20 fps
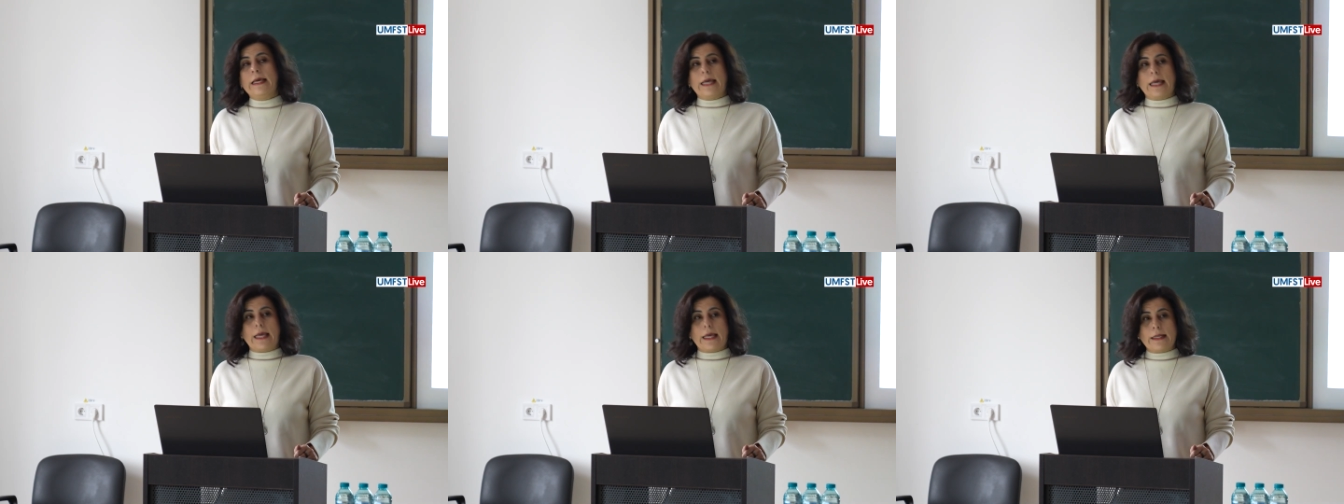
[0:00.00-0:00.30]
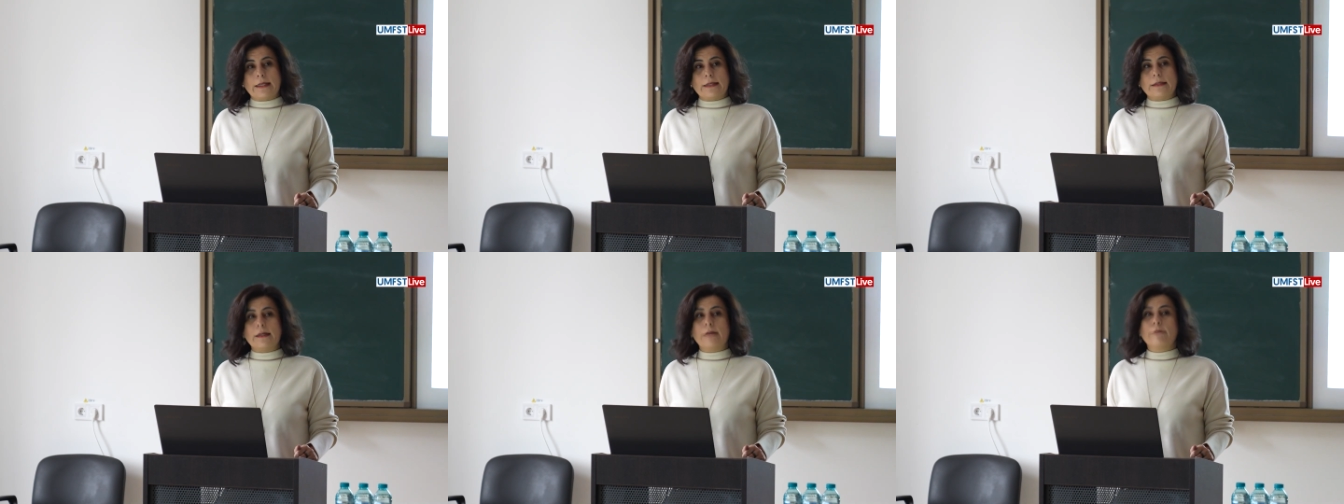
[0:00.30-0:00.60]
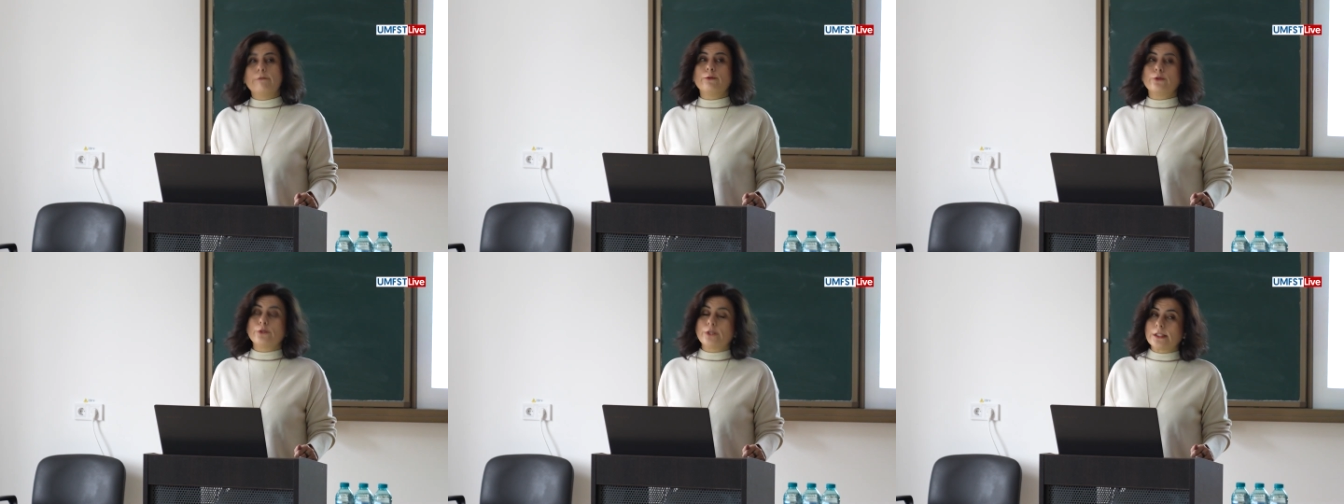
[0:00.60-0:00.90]
And
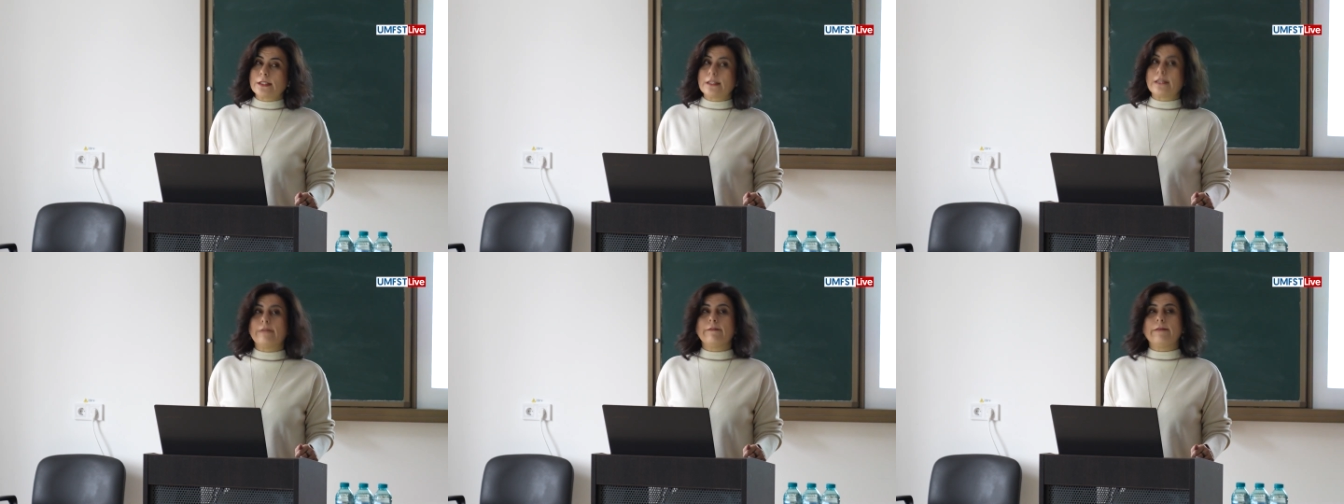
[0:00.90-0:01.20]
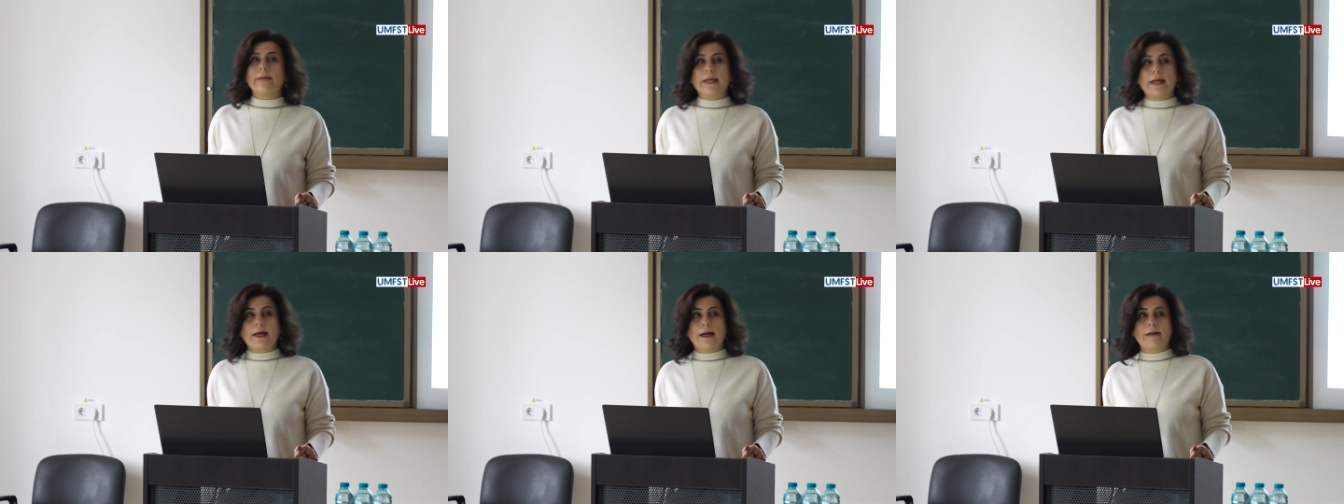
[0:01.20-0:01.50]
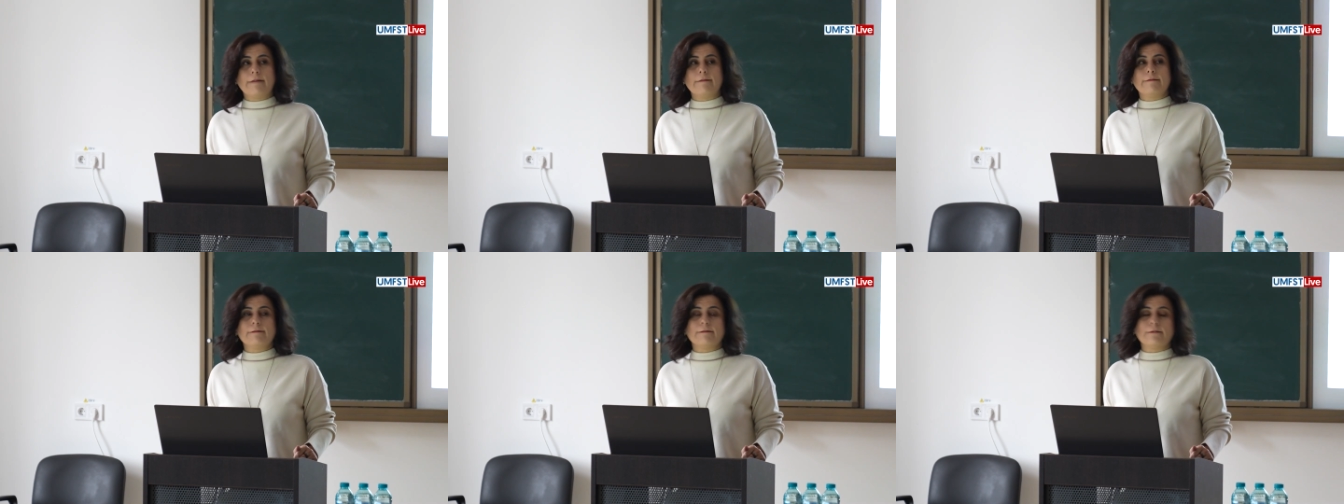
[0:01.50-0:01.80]
unfortunately, we
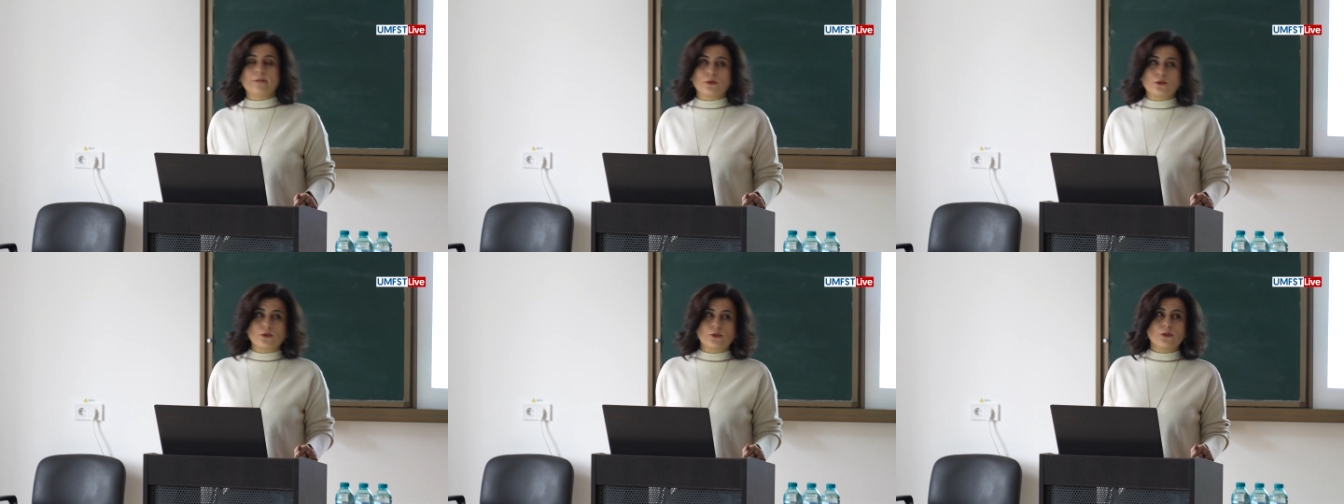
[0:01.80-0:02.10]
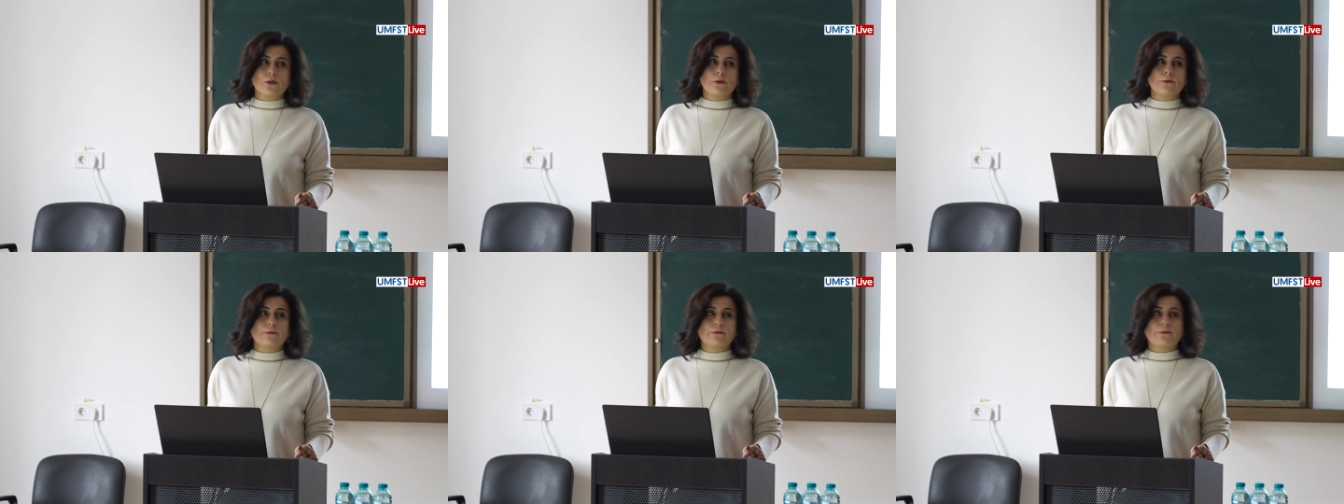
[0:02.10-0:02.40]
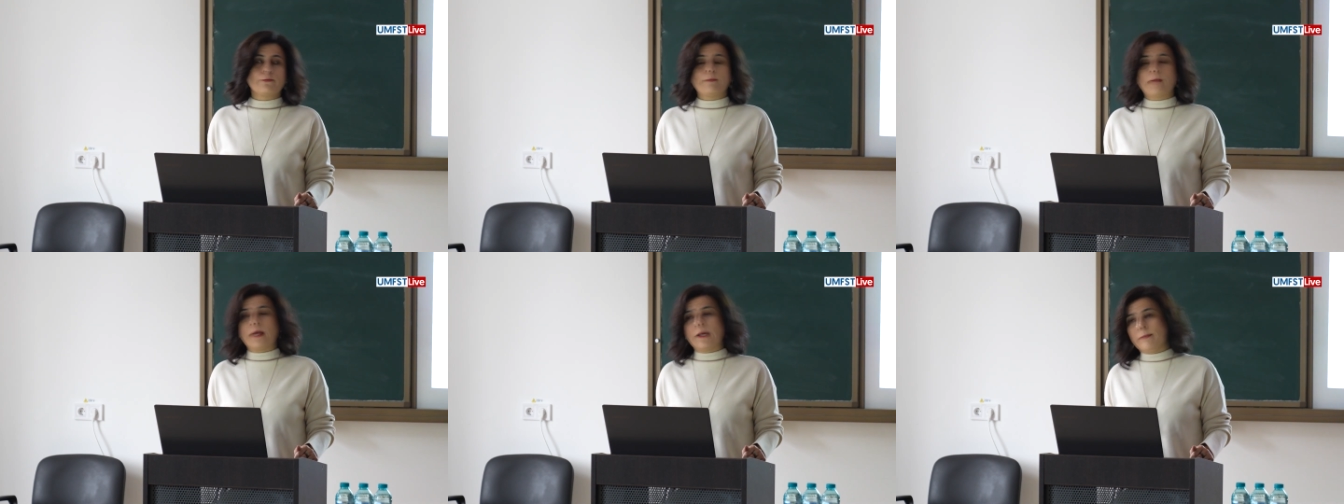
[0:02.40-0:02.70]
have lots of
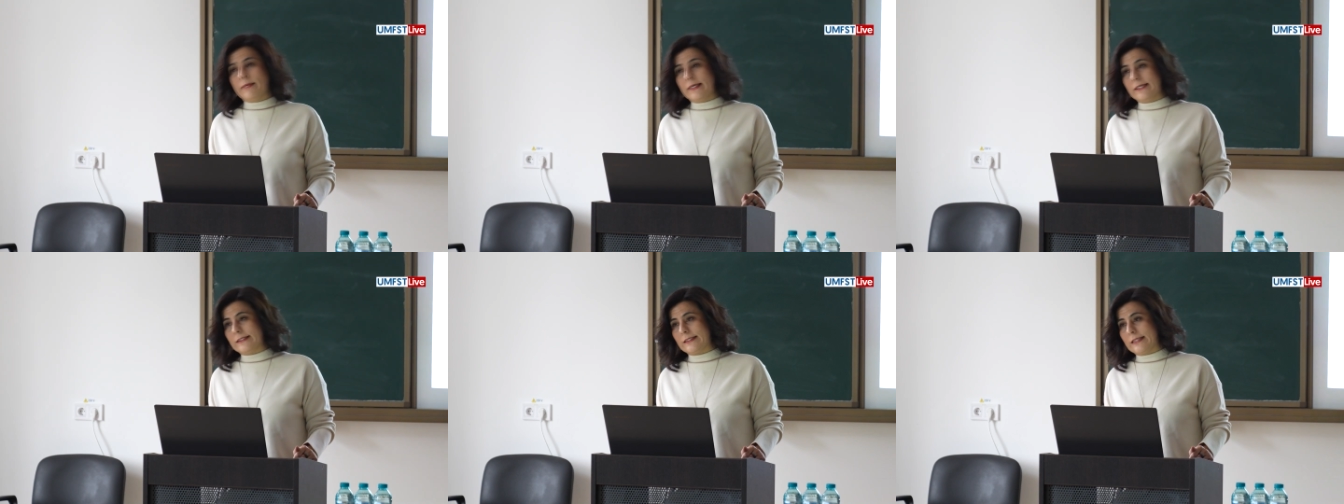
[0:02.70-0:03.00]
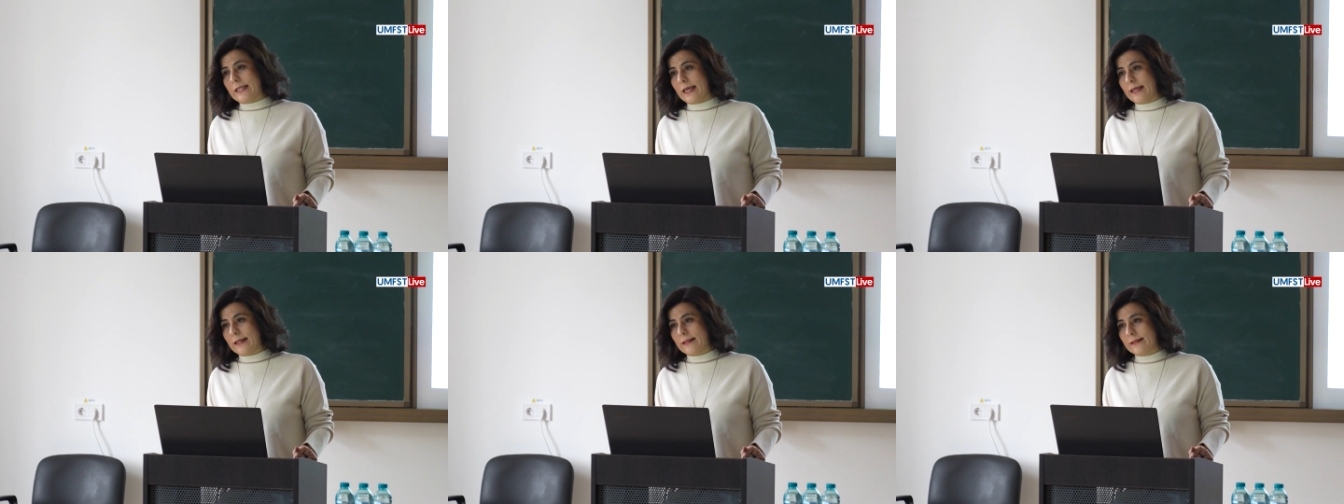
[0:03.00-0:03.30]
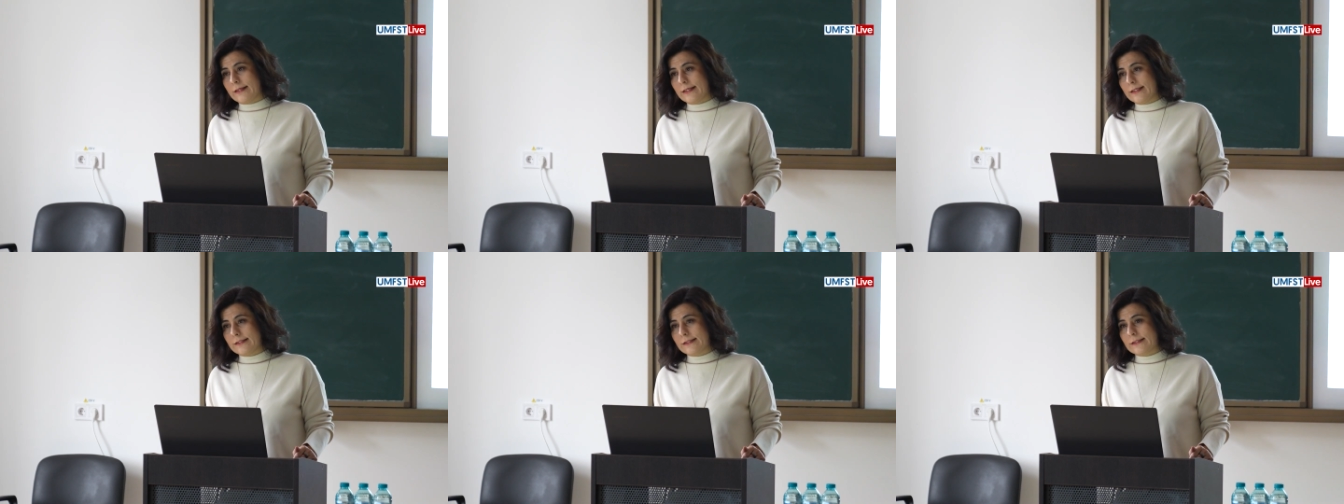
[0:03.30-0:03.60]
babies
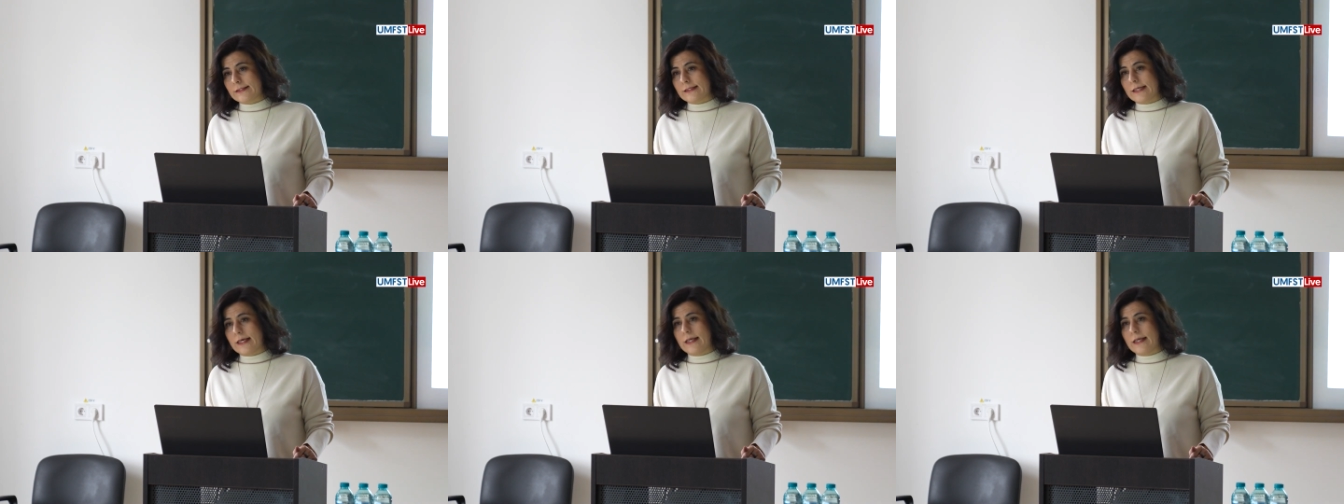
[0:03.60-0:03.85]
like this,